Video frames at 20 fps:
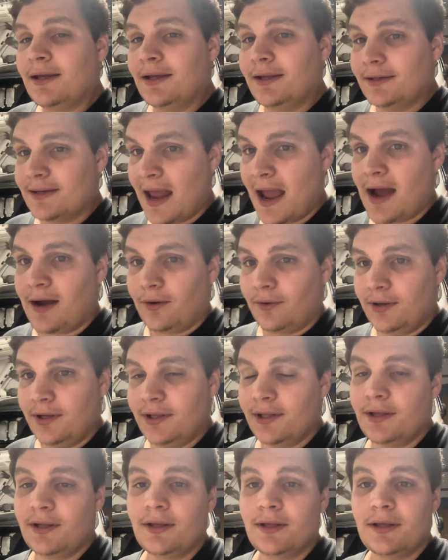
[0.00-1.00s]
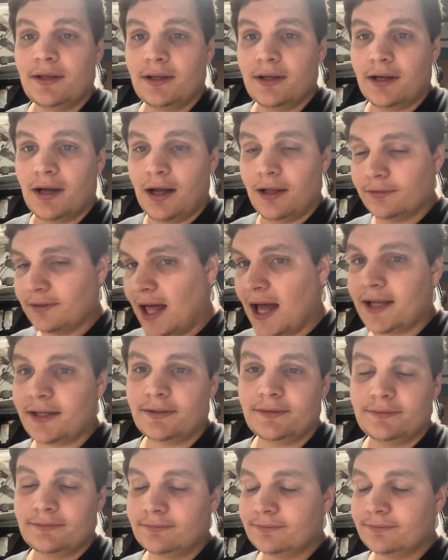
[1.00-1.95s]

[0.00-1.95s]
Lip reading: Now, a lot